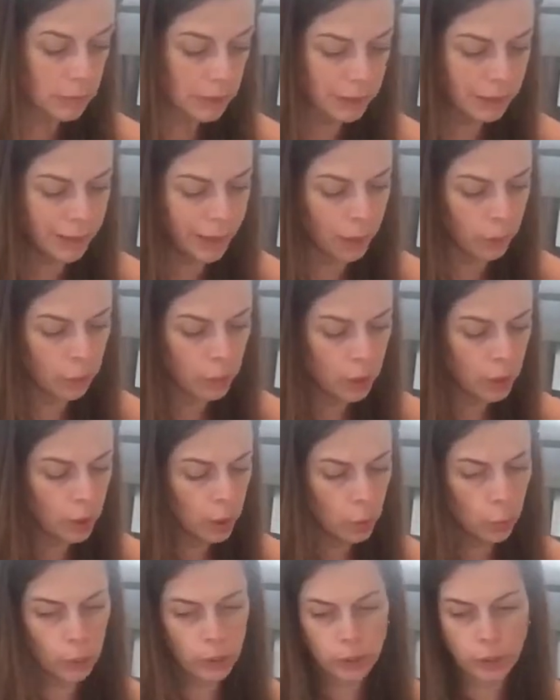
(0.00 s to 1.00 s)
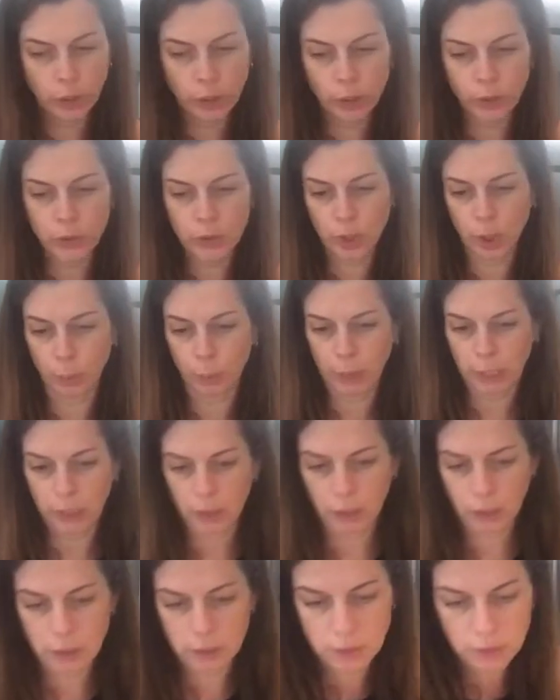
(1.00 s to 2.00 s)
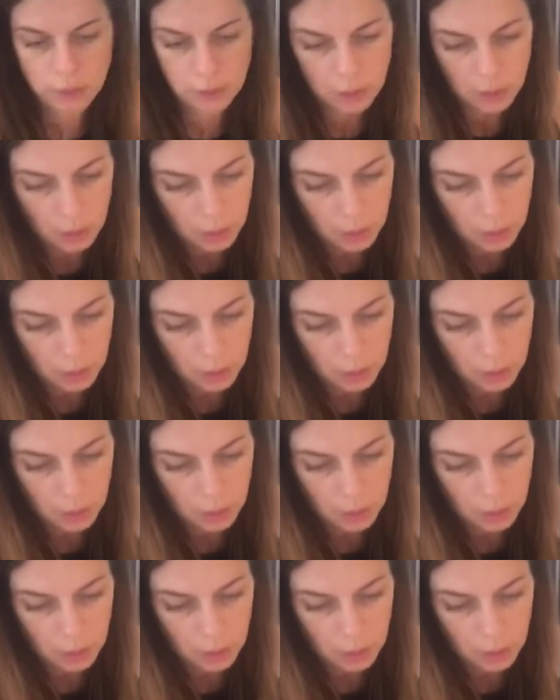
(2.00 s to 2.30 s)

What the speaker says: Now, when you use our pans,